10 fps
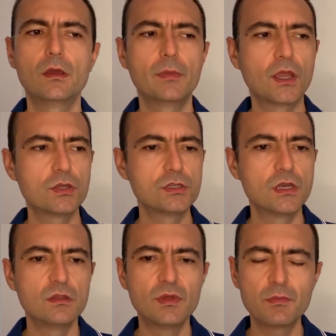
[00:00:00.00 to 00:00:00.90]
Because
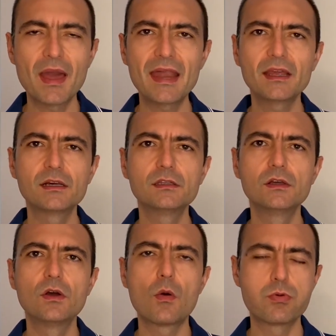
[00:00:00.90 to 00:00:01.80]
the mathematical
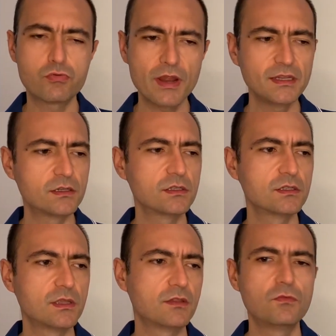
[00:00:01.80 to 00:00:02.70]

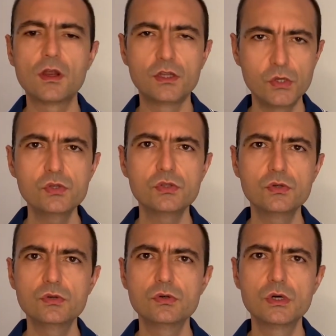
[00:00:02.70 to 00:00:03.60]
operators that we are used
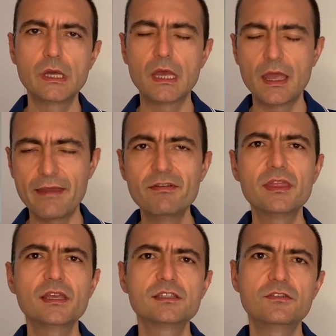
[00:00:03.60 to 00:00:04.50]
to,
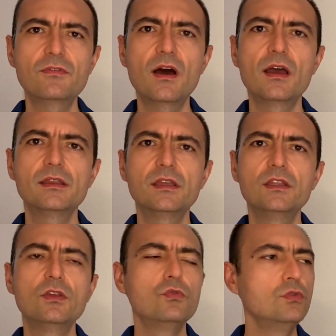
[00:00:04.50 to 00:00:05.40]
everything is defined
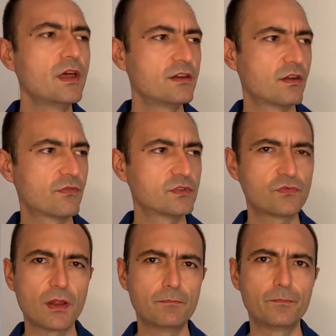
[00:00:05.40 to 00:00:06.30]
in the Eulerian reference
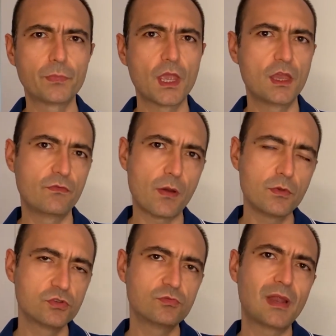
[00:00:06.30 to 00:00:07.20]
frame. If I'm
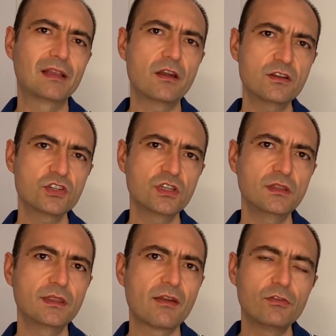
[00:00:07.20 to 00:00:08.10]
using
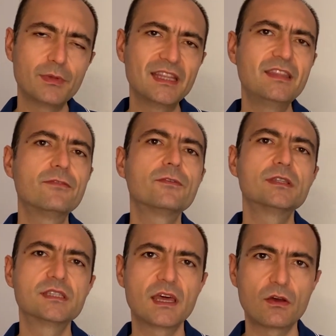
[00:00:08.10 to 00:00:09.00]
Lagrangian, there will be a
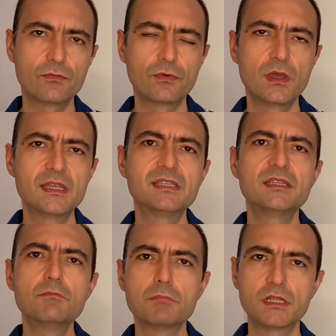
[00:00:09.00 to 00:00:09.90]
different set of
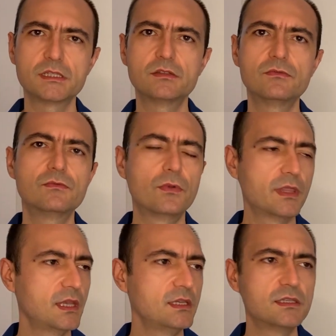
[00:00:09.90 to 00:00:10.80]
symbols for
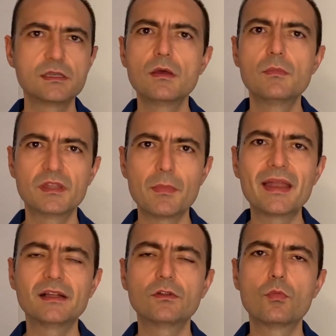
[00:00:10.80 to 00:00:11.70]
these
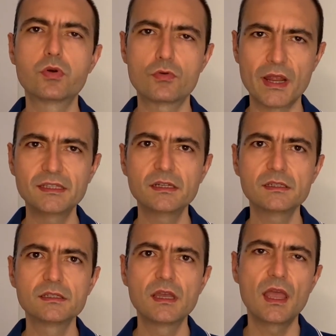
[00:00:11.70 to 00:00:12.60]
mathematical
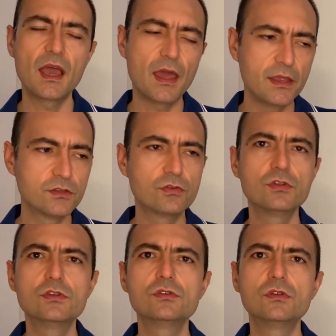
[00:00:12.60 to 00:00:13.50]
operators. I
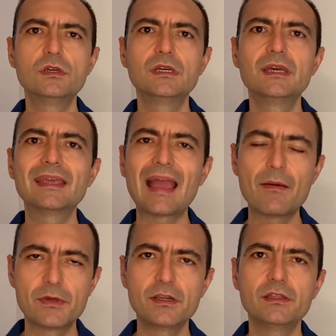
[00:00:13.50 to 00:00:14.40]
introduce you the
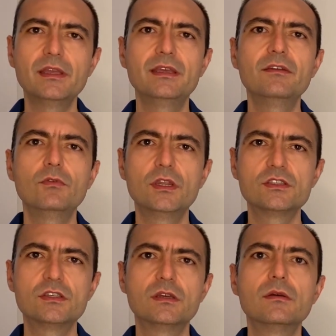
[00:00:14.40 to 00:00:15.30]
capital D, which
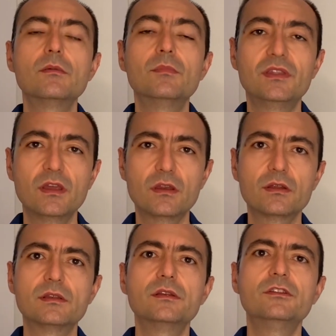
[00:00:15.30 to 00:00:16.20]
is the material
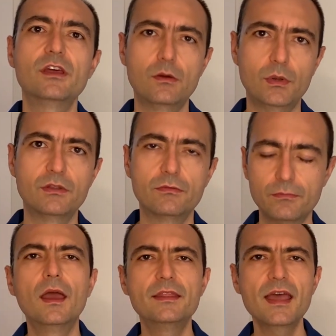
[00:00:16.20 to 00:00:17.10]
derivative.
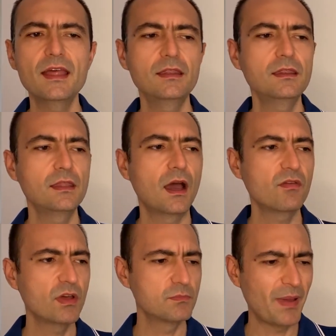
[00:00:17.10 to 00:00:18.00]
And then I
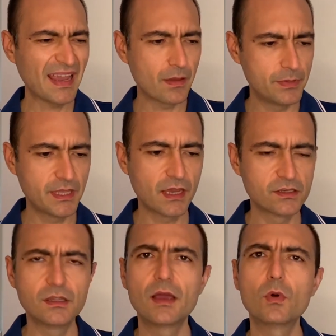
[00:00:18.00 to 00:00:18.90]
went back a bit
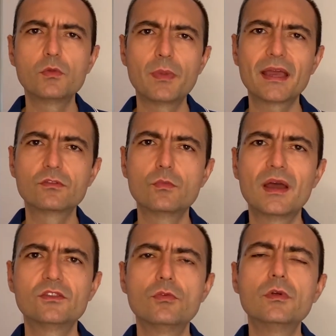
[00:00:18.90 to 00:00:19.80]
actually. I went back to
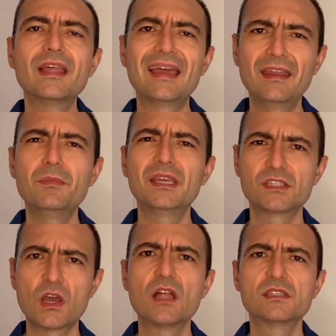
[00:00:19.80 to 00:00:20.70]
my thermodynamics
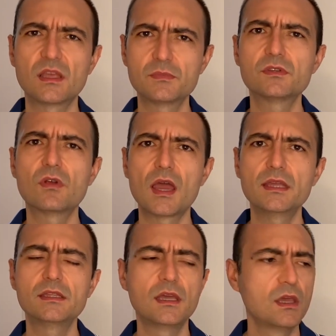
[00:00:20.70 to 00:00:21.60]
concepts,
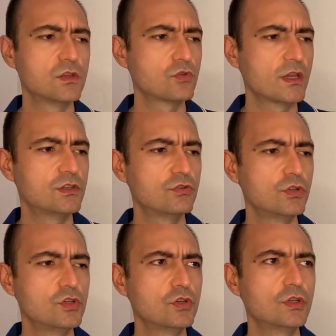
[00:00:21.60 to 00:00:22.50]
right? So I
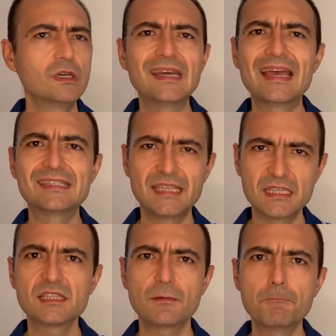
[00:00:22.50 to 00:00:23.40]
introduced you to a
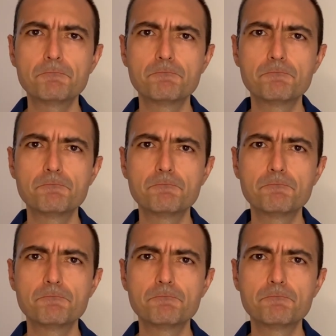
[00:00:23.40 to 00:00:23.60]
system.